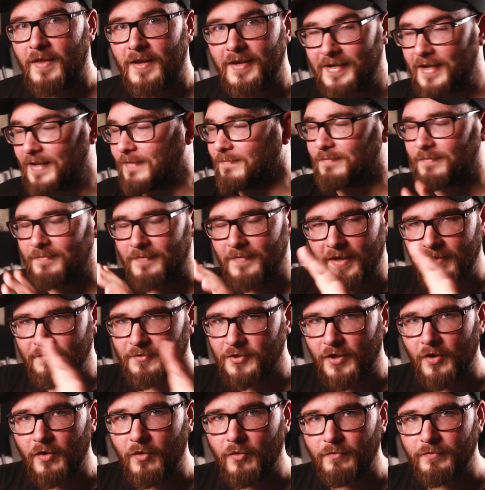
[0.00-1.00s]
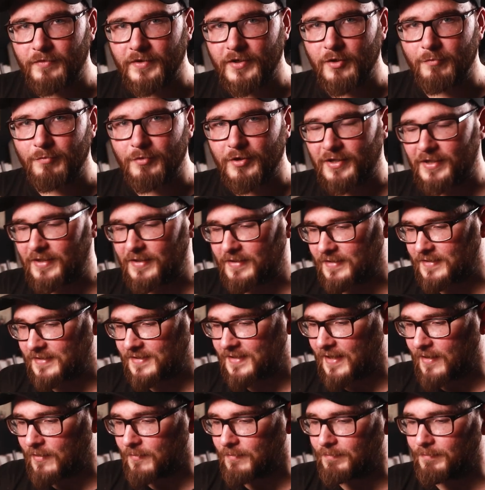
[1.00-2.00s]
Again, I've got a whole video breaking this
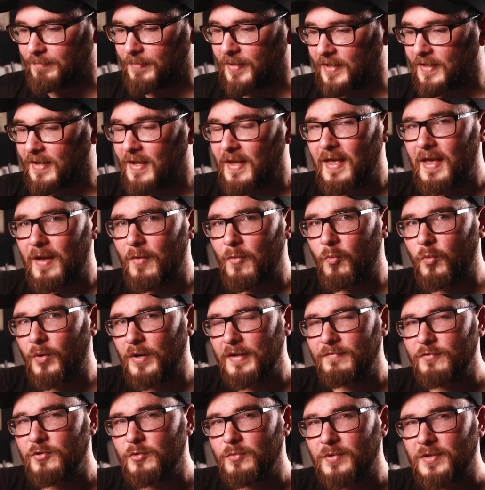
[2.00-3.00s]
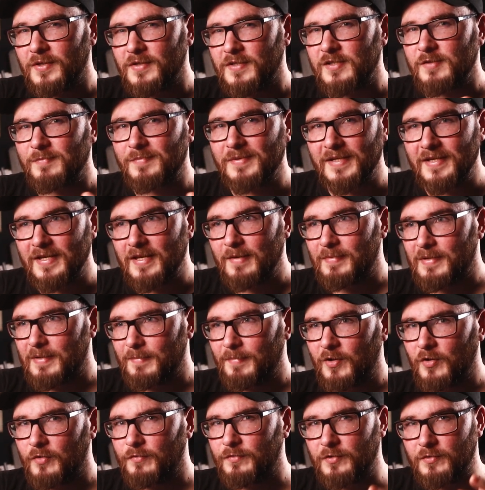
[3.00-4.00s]
down, but what if you want to display a bit of
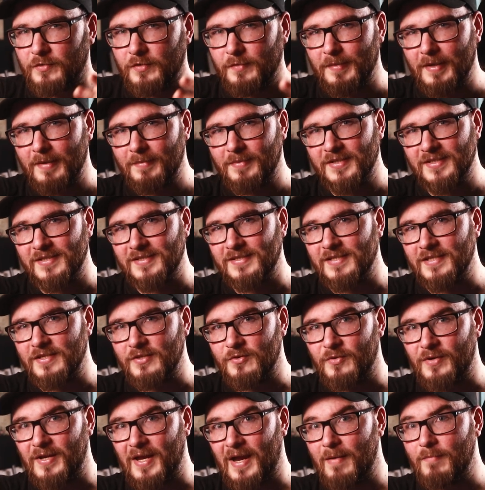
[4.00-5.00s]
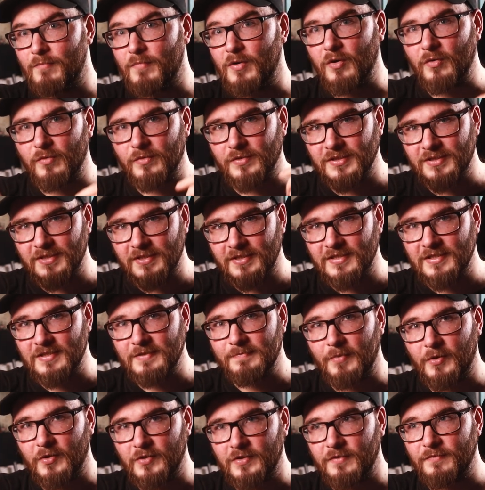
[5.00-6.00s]
both? You want to be able to see your camera or see
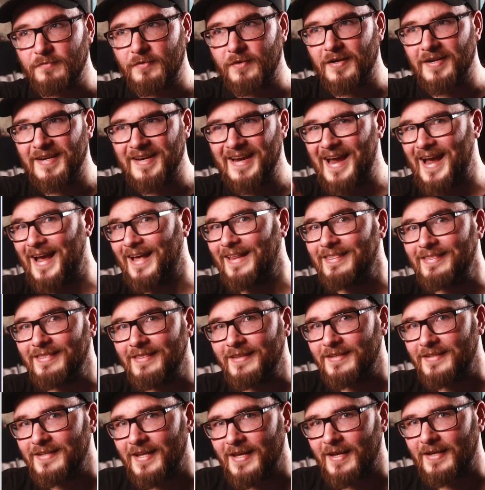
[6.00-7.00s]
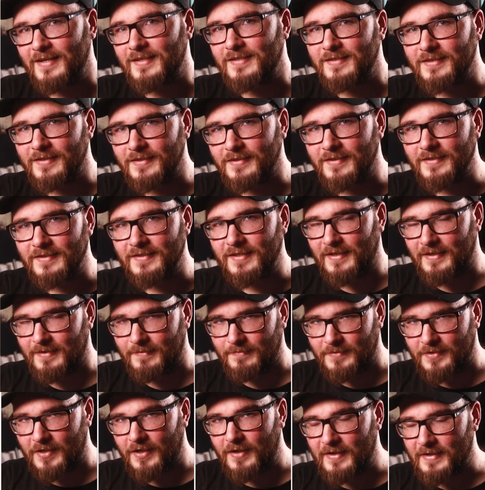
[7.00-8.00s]
Spotify and the text at the
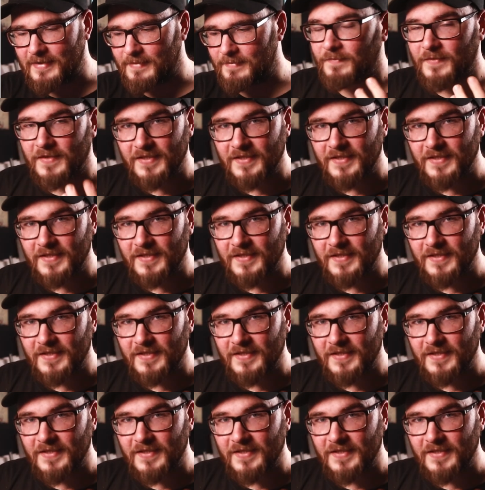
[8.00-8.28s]
same time.